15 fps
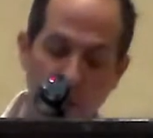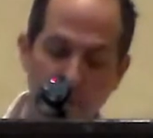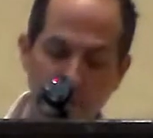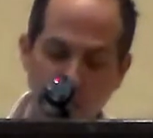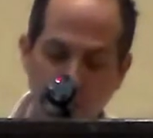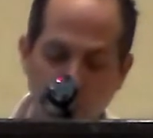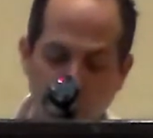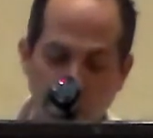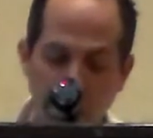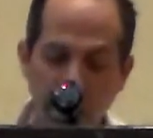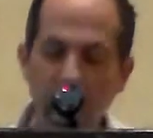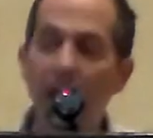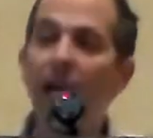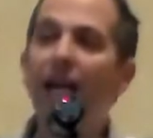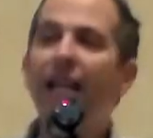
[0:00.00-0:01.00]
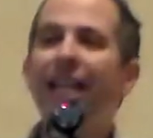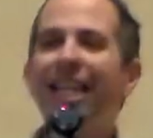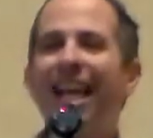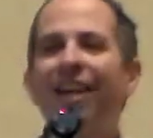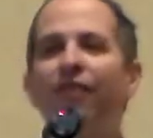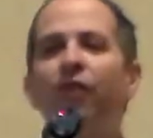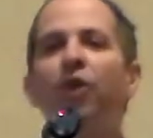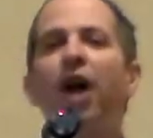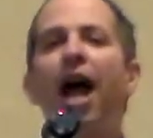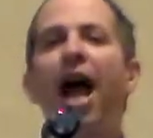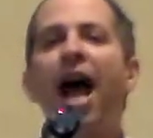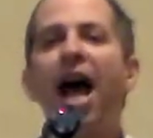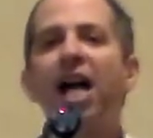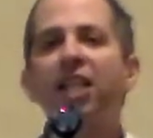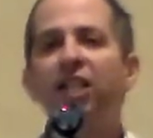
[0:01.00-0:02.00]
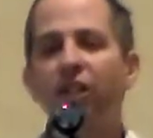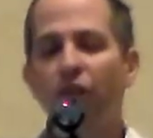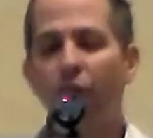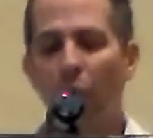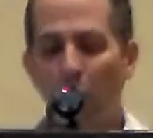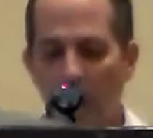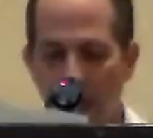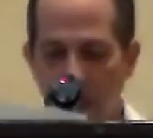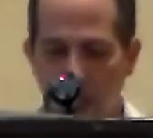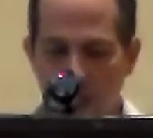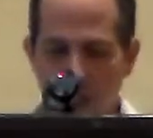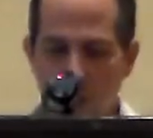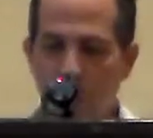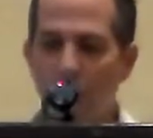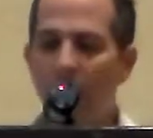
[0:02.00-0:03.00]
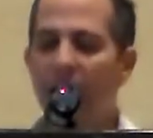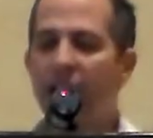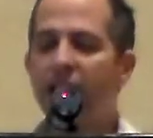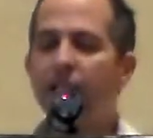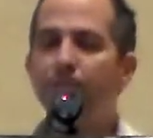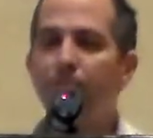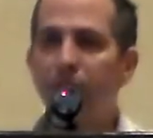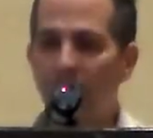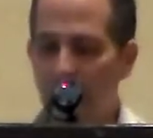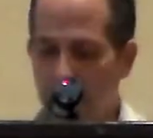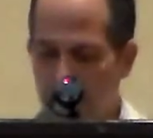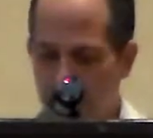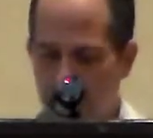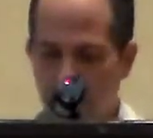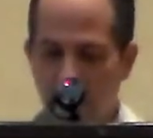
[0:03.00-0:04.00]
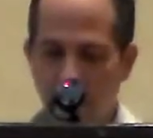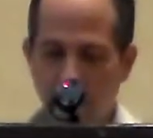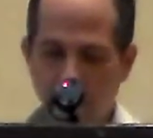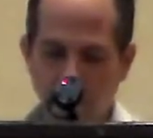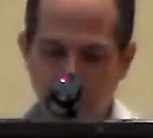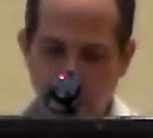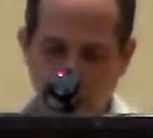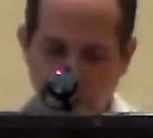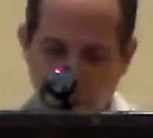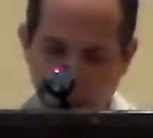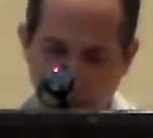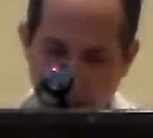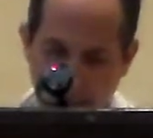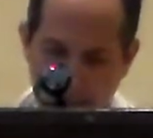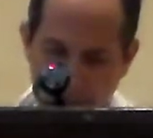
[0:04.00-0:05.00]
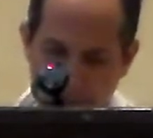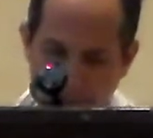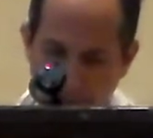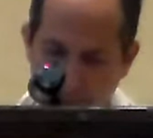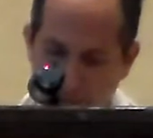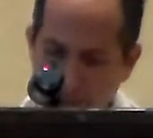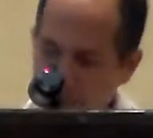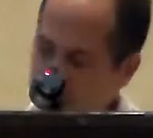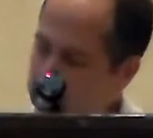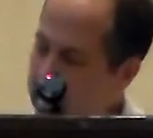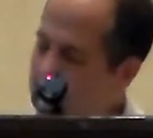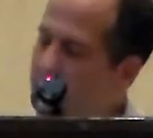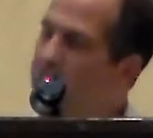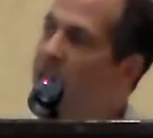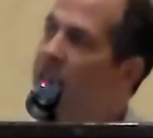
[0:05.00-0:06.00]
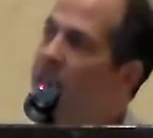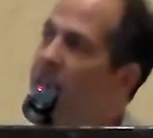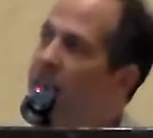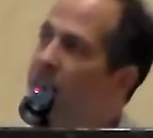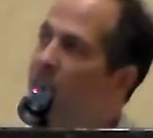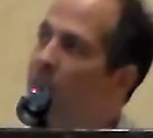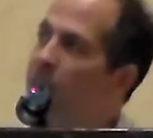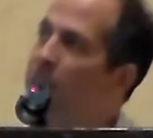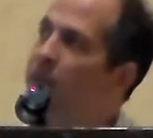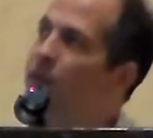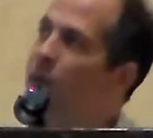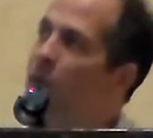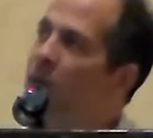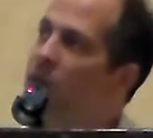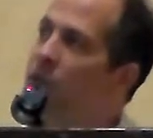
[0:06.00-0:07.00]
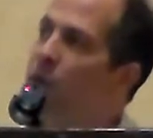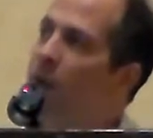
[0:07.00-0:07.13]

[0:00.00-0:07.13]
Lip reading: to employ, never ask the witness to explain the difference. Now, before